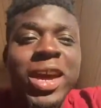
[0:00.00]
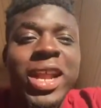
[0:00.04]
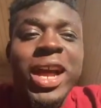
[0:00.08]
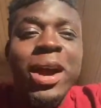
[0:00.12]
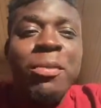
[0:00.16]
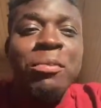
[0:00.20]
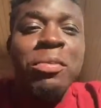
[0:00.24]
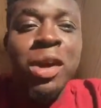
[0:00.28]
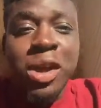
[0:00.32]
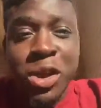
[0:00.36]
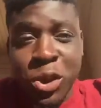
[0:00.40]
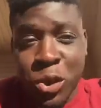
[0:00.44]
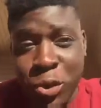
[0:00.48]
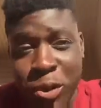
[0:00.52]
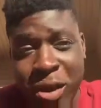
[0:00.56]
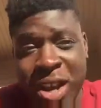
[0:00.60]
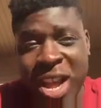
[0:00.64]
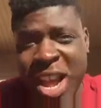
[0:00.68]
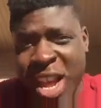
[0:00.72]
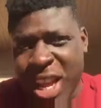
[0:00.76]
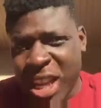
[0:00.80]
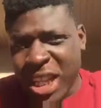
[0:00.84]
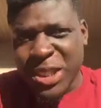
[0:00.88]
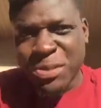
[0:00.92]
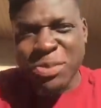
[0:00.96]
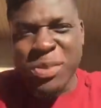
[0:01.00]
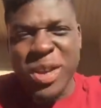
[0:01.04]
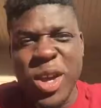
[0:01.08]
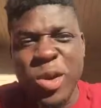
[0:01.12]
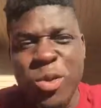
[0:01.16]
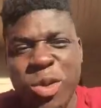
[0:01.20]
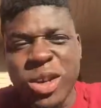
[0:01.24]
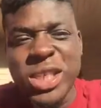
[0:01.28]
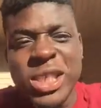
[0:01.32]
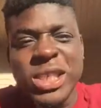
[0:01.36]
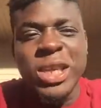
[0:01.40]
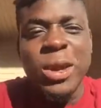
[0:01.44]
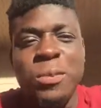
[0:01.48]
man. I miss you guys,
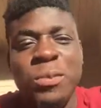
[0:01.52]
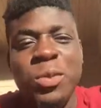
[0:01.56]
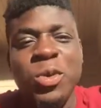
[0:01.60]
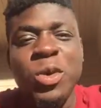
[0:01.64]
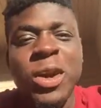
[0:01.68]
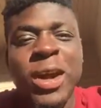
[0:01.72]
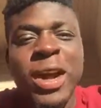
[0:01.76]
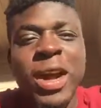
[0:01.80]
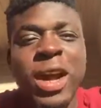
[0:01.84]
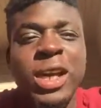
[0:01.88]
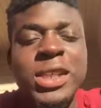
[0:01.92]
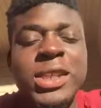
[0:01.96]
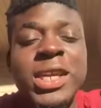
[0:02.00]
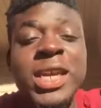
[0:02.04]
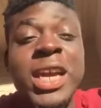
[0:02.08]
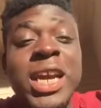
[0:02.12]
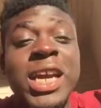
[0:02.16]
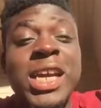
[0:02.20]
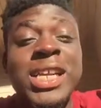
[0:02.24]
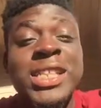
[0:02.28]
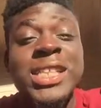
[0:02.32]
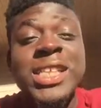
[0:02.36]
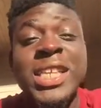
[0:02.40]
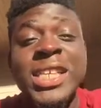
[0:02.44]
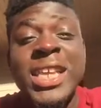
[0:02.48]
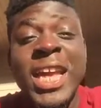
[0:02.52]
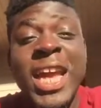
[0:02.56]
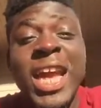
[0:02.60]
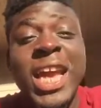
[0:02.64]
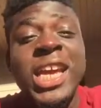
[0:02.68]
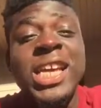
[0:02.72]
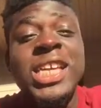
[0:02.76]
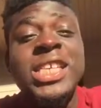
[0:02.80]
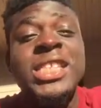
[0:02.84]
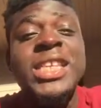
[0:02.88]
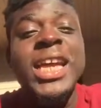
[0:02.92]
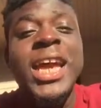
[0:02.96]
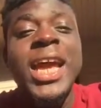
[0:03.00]
man. What's up, you guys?
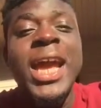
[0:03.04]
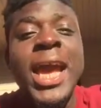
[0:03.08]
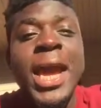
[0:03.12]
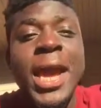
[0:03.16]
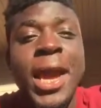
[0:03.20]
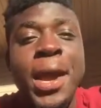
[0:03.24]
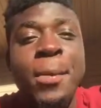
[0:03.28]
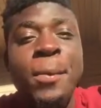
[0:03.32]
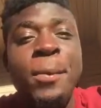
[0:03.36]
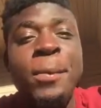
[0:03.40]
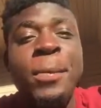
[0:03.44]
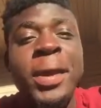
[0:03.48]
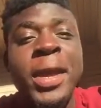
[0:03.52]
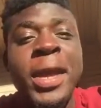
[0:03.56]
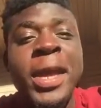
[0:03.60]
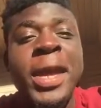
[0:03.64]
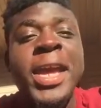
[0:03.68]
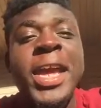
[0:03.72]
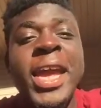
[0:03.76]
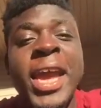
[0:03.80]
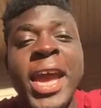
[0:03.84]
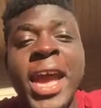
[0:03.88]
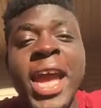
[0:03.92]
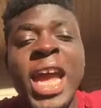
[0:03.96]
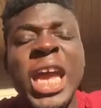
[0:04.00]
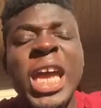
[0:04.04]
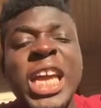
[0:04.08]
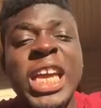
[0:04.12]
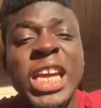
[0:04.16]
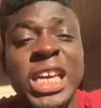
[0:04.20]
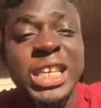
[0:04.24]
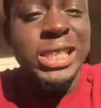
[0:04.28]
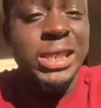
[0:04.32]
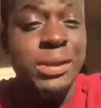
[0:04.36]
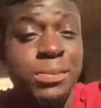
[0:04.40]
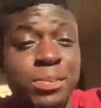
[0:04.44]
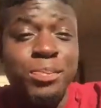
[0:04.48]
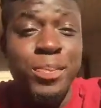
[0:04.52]
Today is the
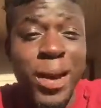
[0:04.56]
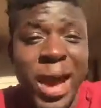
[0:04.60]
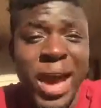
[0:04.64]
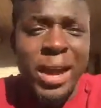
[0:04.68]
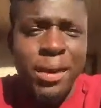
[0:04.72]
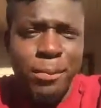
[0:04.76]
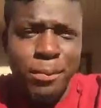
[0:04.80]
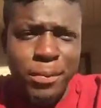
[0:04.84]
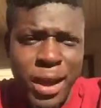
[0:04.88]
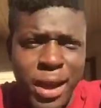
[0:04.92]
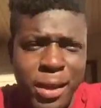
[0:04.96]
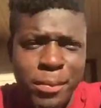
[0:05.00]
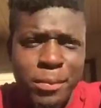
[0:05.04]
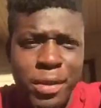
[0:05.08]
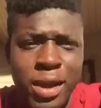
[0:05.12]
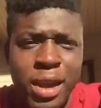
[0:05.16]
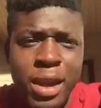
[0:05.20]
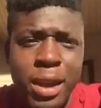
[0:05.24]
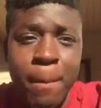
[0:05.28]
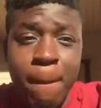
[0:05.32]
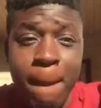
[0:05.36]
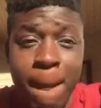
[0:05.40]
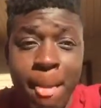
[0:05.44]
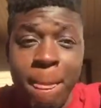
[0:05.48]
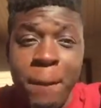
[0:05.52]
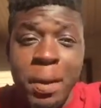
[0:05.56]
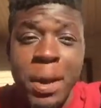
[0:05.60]
NBA is back, baby.